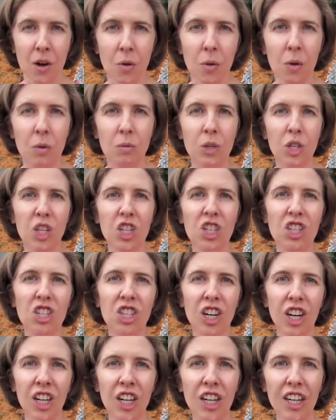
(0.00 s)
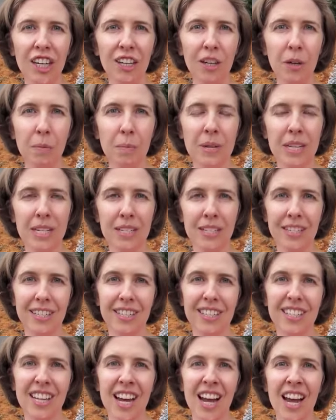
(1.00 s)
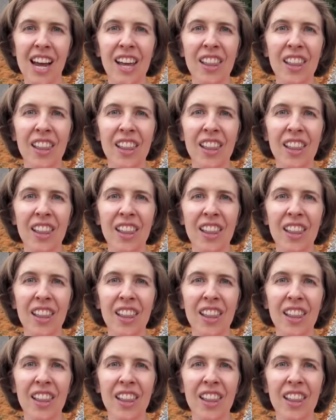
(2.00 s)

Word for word: When we're starting our business,